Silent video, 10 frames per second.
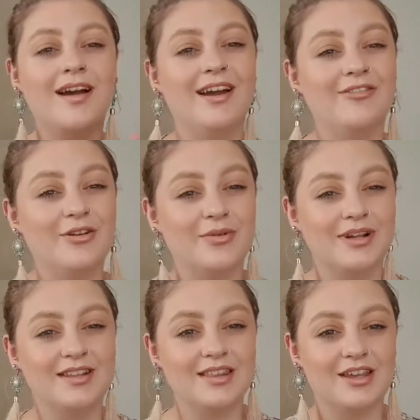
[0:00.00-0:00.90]
Hi
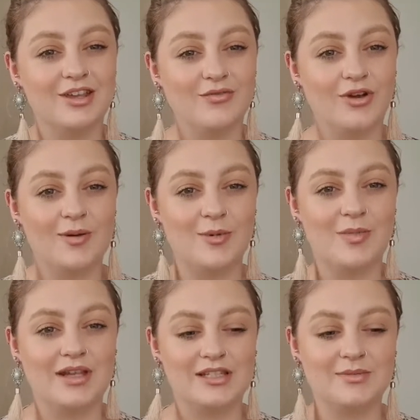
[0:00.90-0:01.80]
everyone, thank you for coming
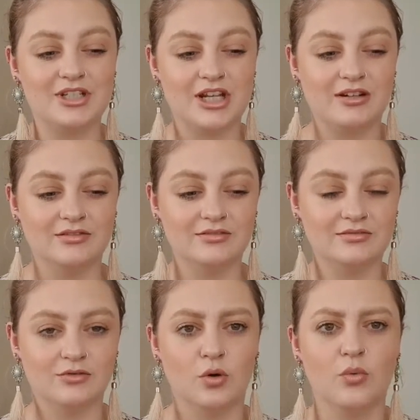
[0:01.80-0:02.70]
back to my channel,
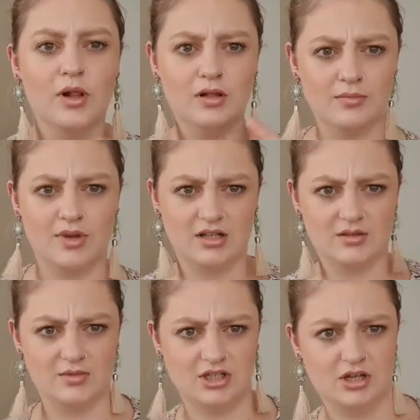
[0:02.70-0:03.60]
or welcome back
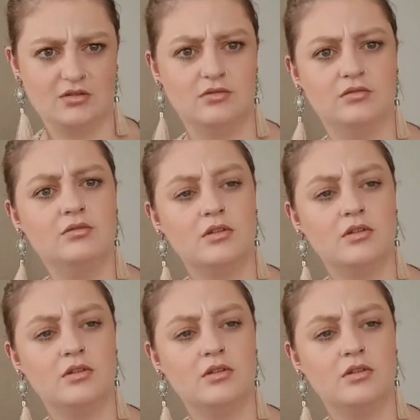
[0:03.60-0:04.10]
to my channel.